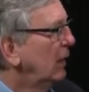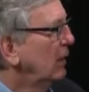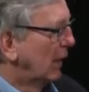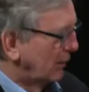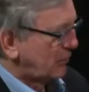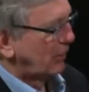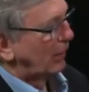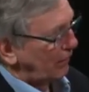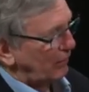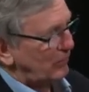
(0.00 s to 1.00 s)
that's an uh,
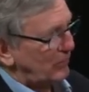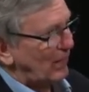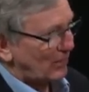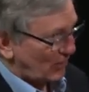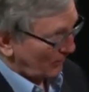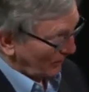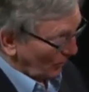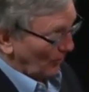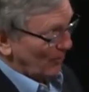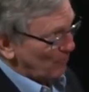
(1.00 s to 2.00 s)
that's
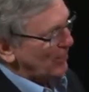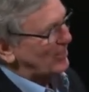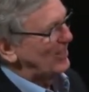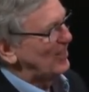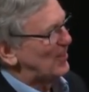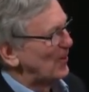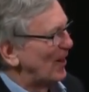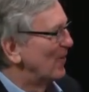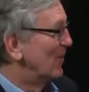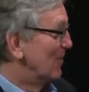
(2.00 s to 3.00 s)
literally busting through. I
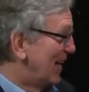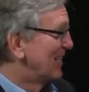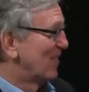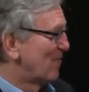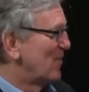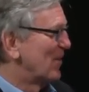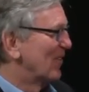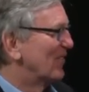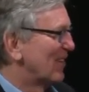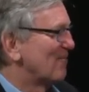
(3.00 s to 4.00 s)
would imagine a fear
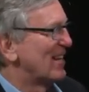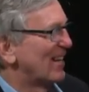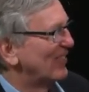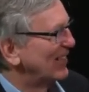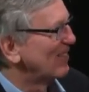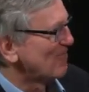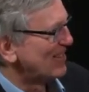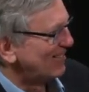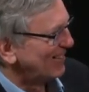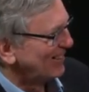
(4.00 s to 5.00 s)
of jumping out of an
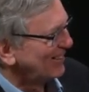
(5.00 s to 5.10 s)
airplane, right?